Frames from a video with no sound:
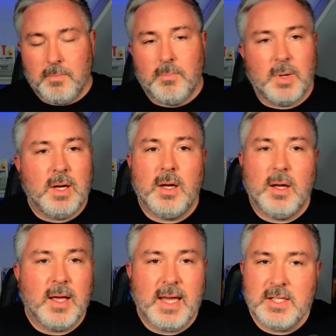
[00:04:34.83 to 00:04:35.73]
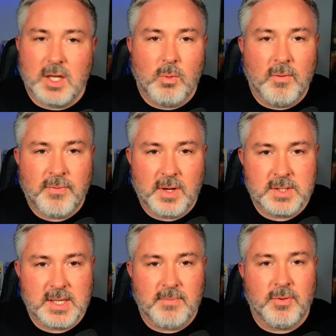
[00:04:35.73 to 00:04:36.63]
But he's going to want
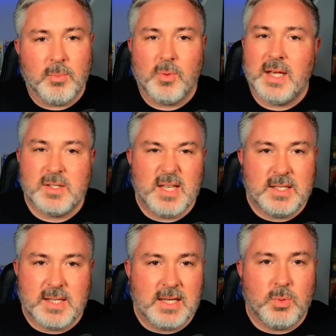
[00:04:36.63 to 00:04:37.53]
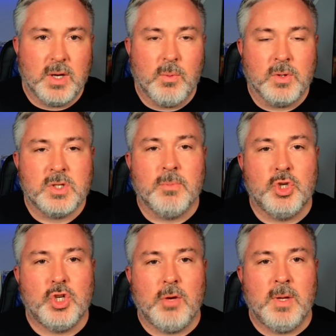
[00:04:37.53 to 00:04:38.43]
first team football. That's what he wants. I'm
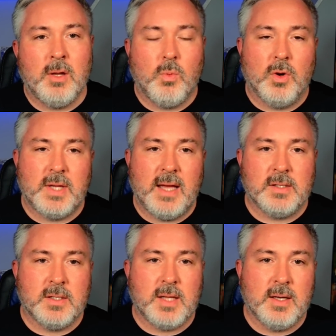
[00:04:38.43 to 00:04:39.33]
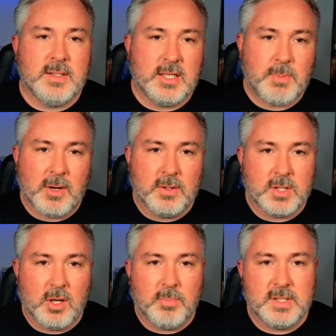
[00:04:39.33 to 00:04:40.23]
assuming that what Downs has done is he's spoken
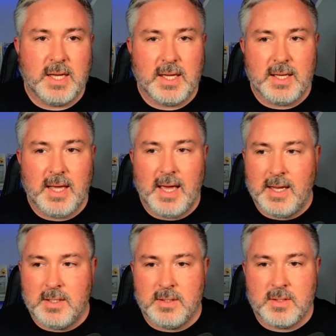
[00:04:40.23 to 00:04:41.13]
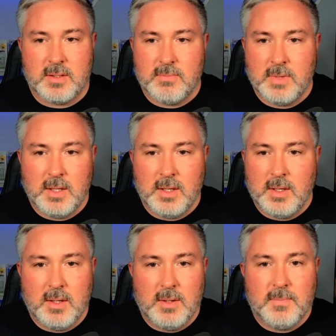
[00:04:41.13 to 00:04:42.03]
to Lopetegui and
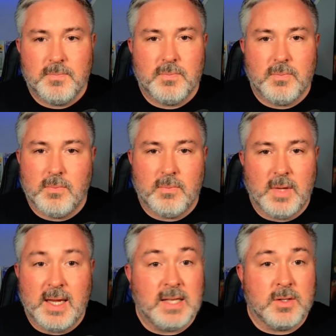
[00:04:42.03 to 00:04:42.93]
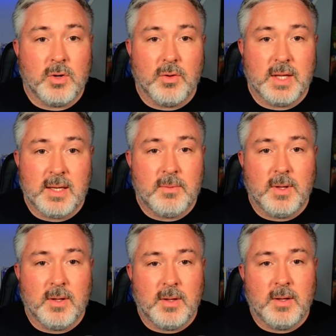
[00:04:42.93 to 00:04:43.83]
he hasn't got
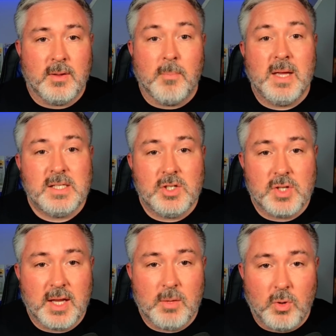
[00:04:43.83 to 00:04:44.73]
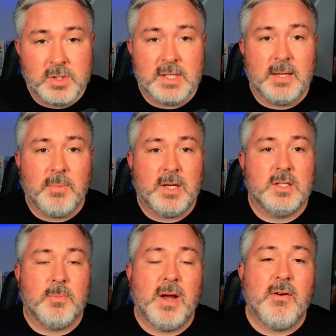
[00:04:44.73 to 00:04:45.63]
the message that he wanted,
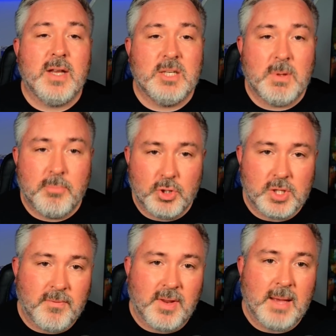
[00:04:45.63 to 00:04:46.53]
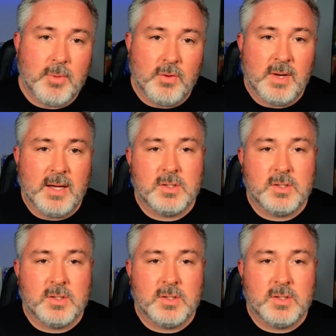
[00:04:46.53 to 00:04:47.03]
because apparently he's been pushing for that move now.